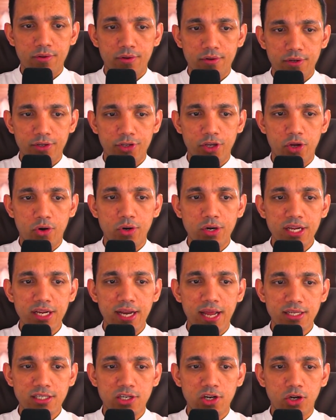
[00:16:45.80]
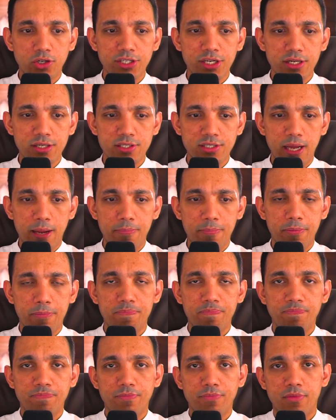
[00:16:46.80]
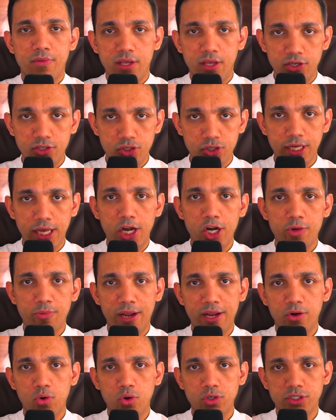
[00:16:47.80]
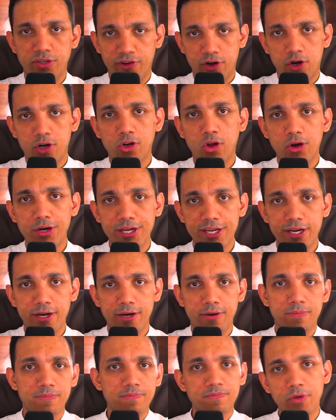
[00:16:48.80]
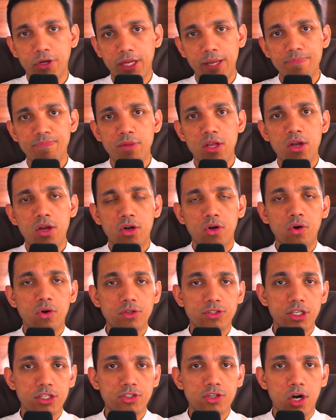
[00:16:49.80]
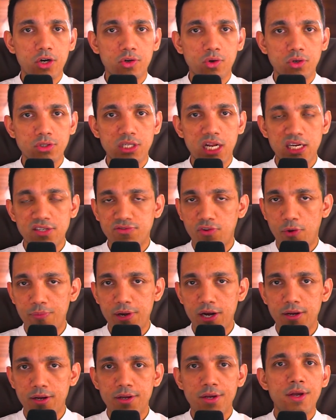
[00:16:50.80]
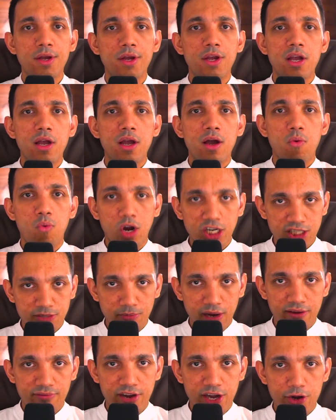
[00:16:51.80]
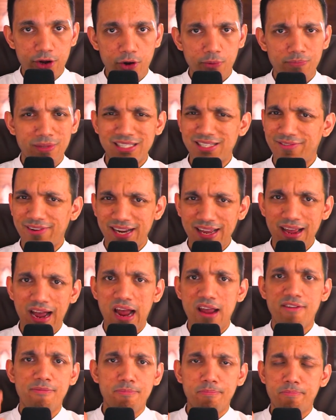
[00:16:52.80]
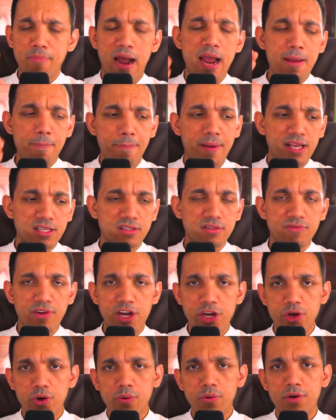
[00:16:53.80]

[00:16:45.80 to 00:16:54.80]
your only next logical step is to get into my course if you're not already in. Okay, go to sis.co/formula, watch my video. It's a very high paced video